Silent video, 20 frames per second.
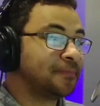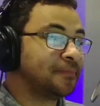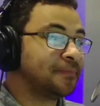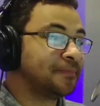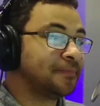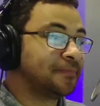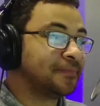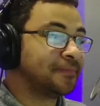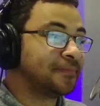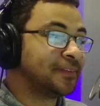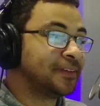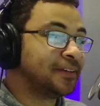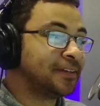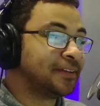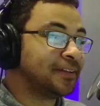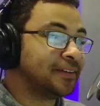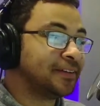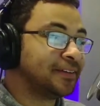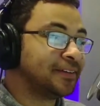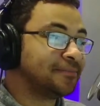Wait, hold on.
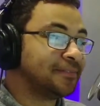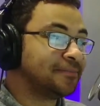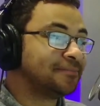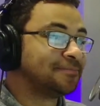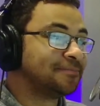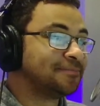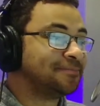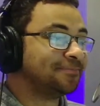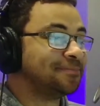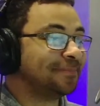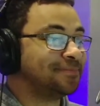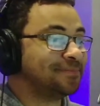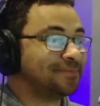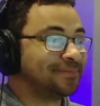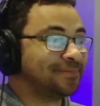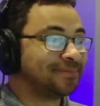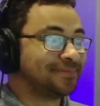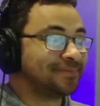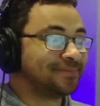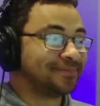Because it wasn't
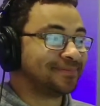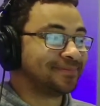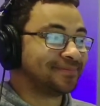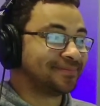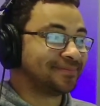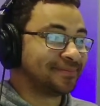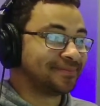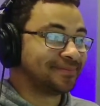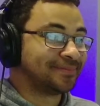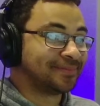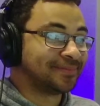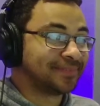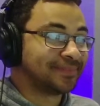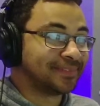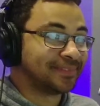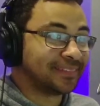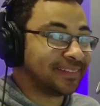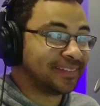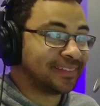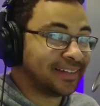Paris. It was.
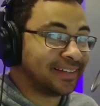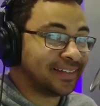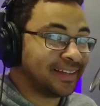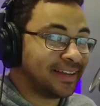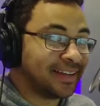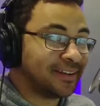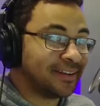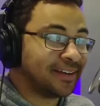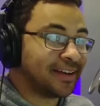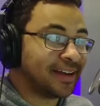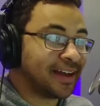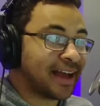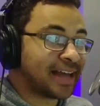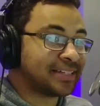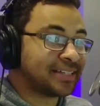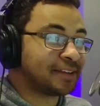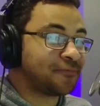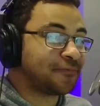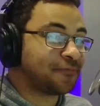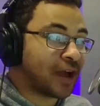Did he? It, did he
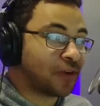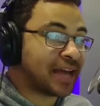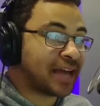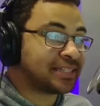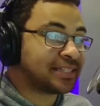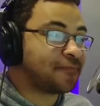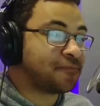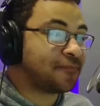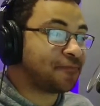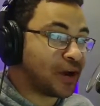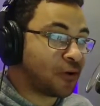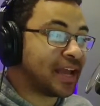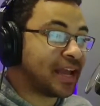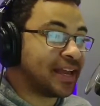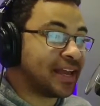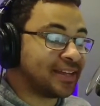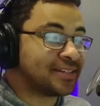die France. in, France? In yeah.